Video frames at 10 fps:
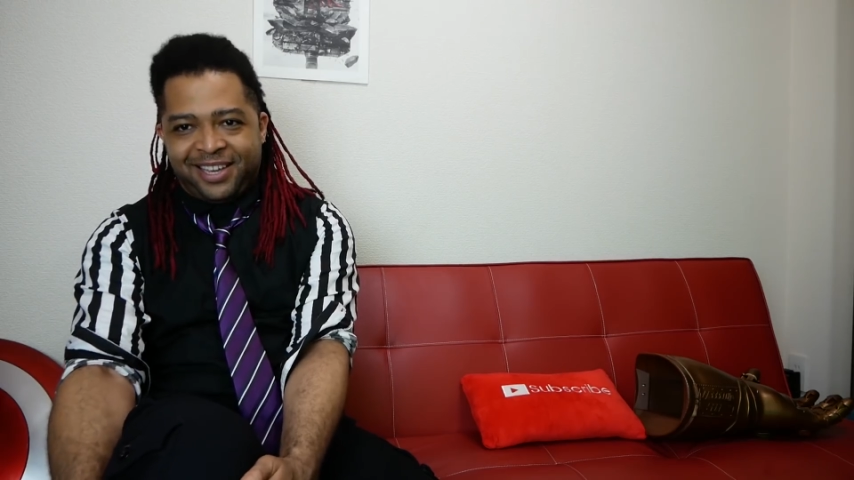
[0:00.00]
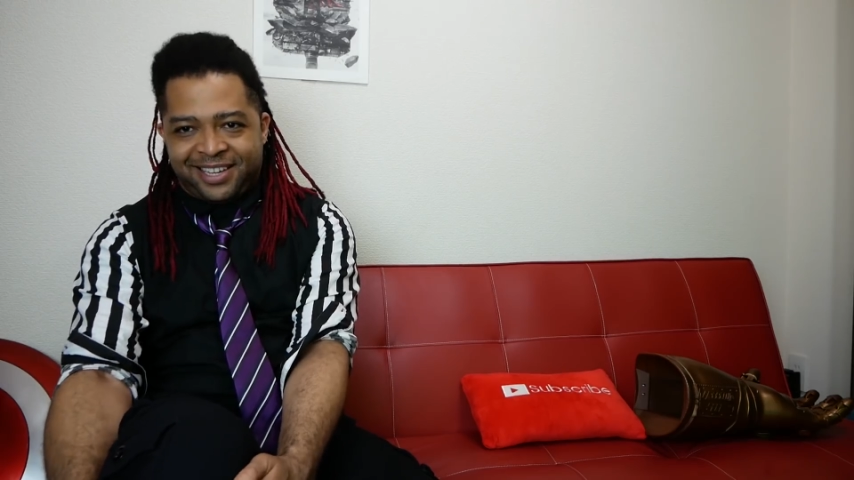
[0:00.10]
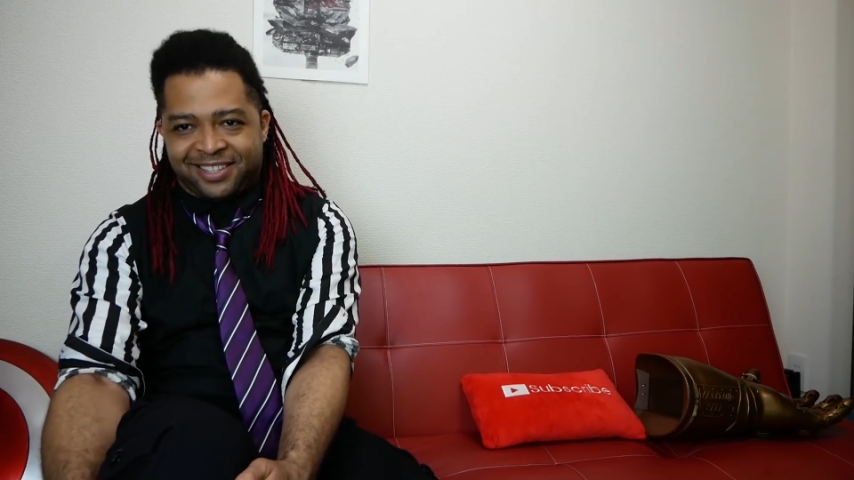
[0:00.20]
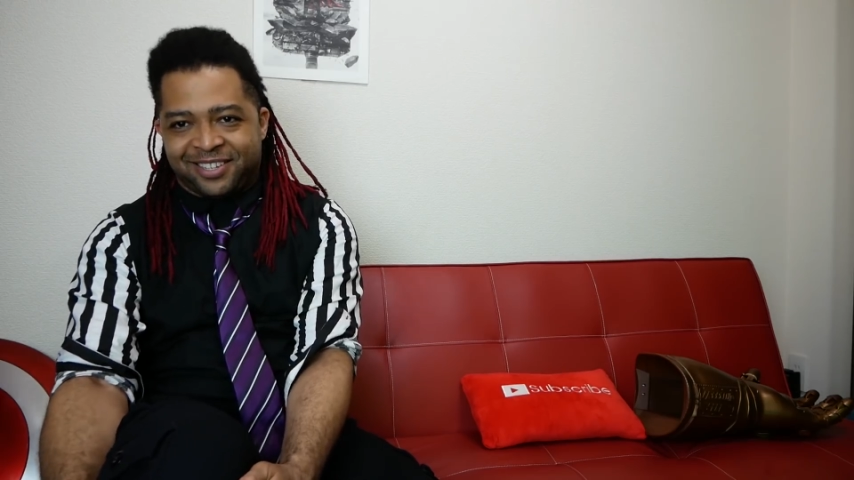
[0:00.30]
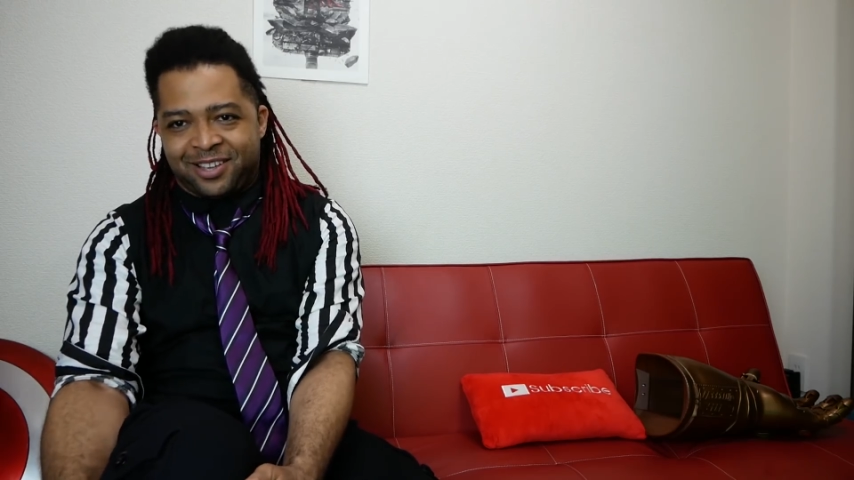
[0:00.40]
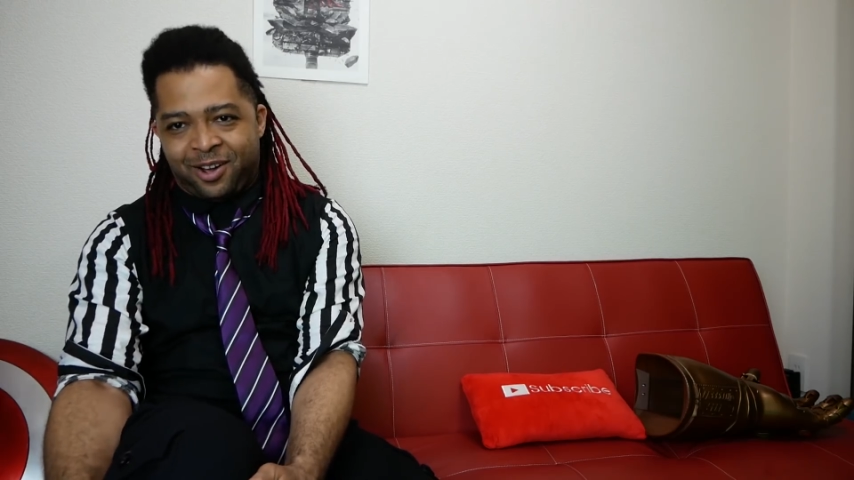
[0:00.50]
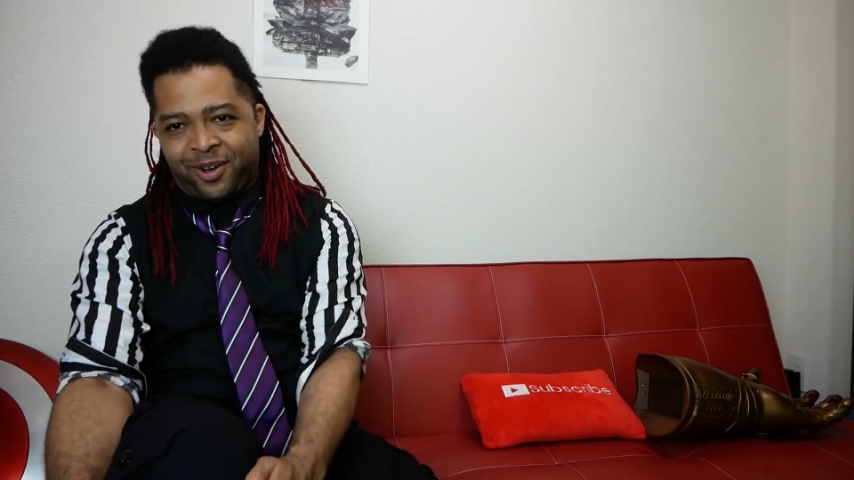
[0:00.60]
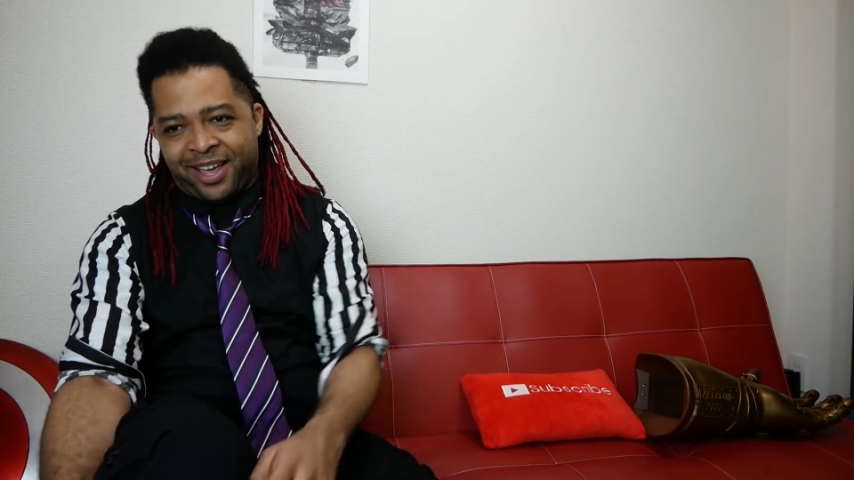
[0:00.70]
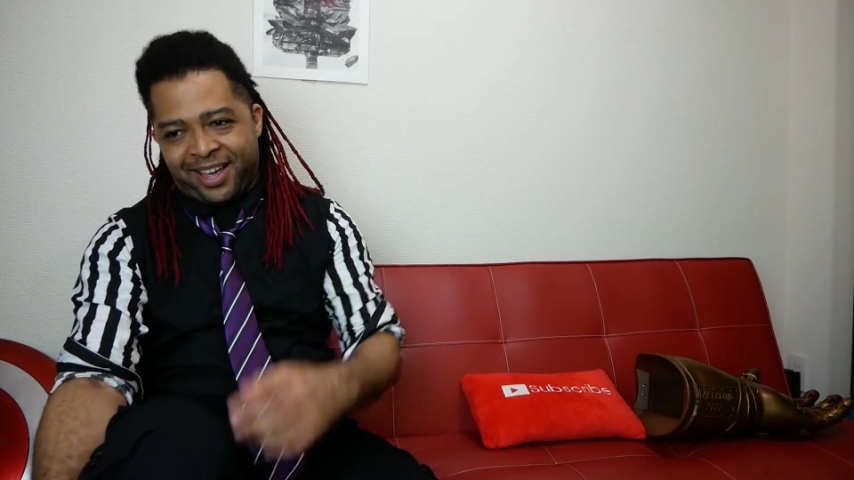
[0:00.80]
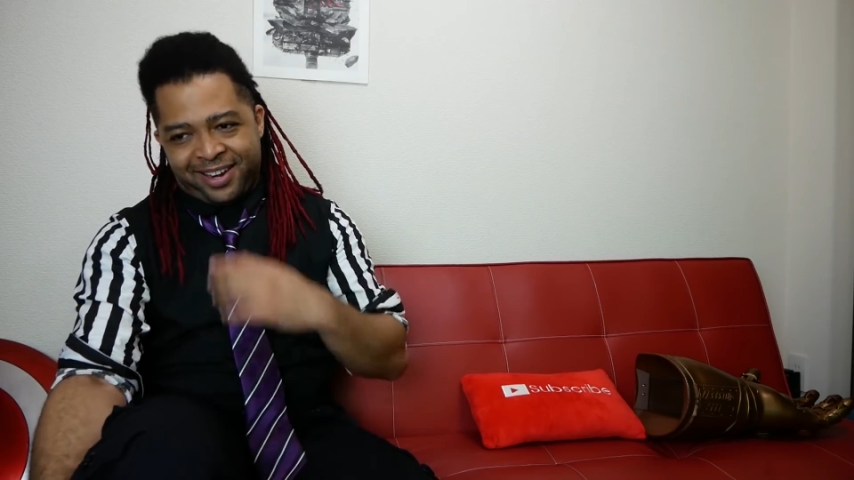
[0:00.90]
get to
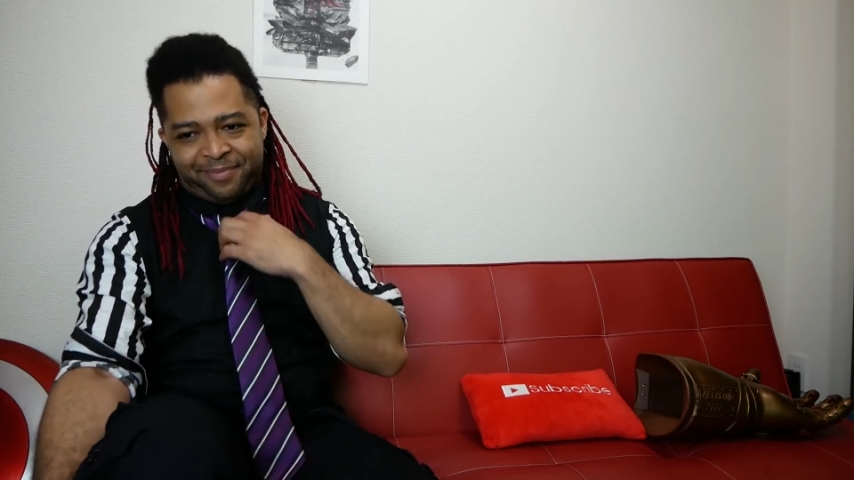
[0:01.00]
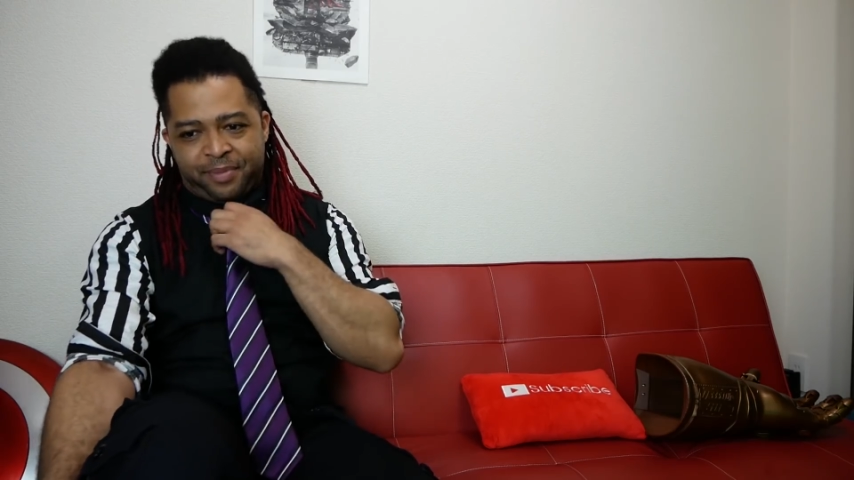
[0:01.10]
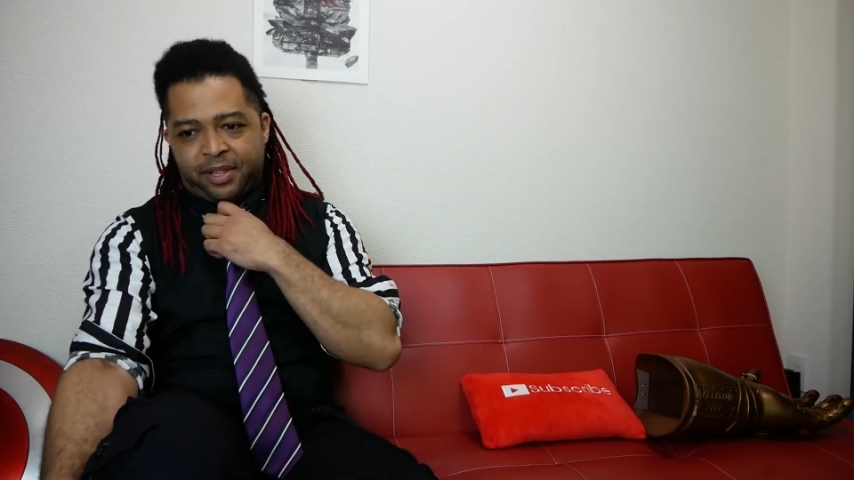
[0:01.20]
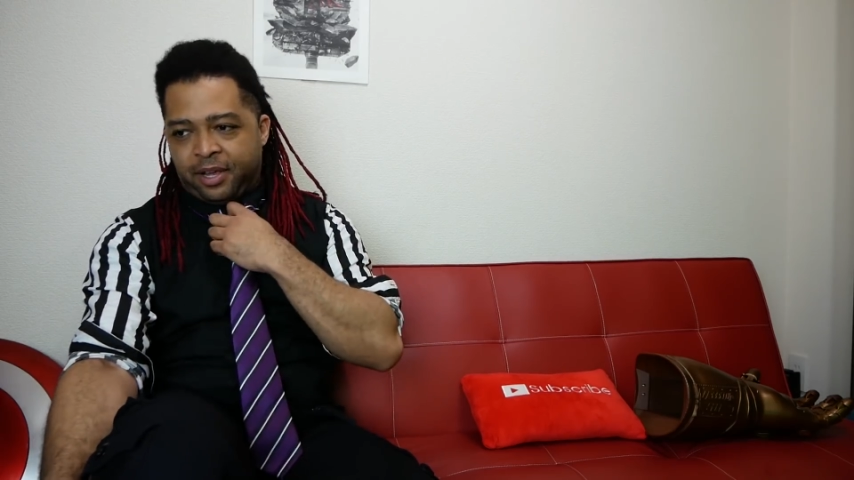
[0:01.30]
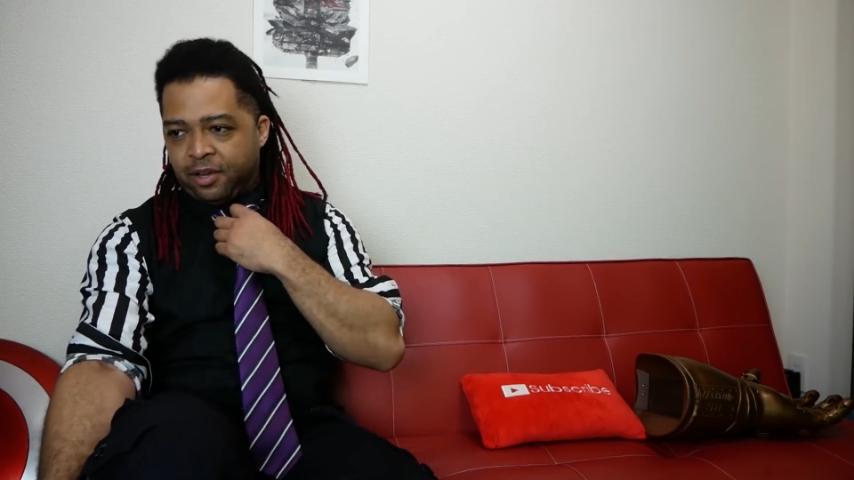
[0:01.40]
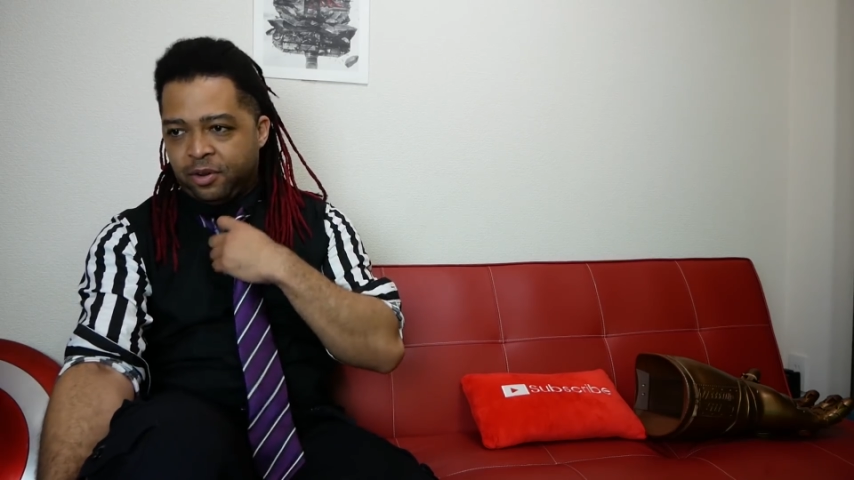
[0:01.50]
go ahead and be like,